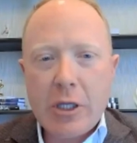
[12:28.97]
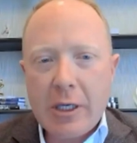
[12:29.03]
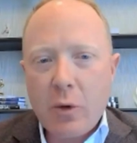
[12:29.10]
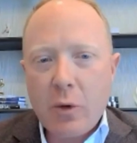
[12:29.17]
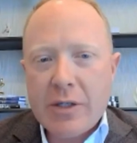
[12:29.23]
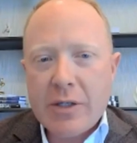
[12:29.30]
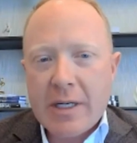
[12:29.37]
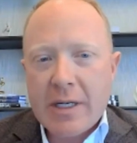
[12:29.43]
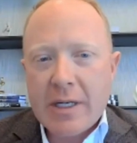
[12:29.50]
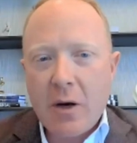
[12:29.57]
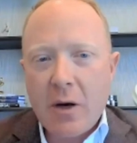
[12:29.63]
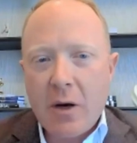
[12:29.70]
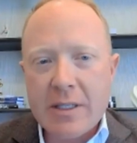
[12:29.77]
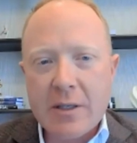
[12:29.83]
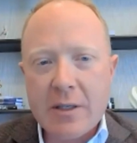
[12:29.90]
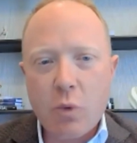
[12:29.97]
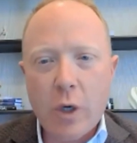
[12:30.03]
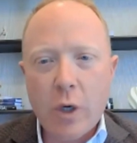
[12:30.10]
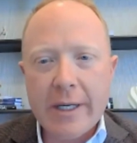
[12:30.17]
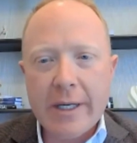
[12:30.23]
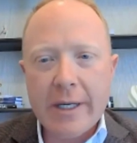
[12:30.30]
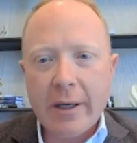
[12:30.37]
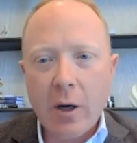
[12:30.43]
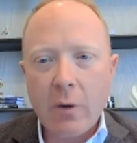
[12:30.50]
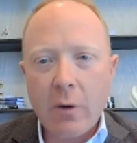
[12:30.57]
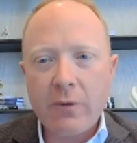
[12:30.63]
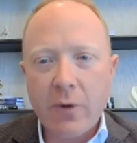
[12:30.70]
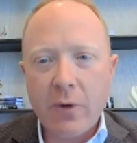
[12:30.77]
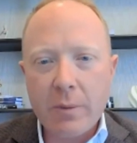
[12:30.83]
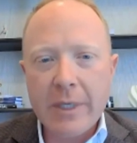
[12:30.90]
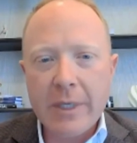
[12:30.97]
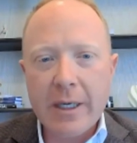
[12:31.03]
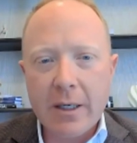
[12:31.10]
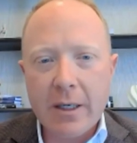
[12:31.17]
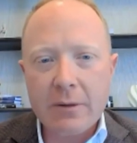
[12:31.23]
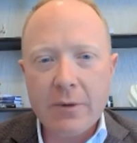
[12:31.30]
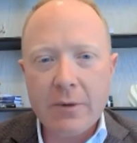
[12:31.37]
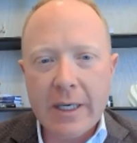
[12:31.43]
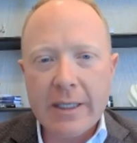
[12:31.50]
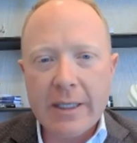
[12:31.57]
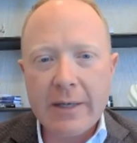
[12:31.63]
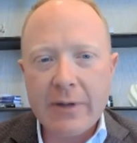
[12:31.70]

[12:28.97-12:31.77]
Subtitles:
question is always is where do you go from here, right?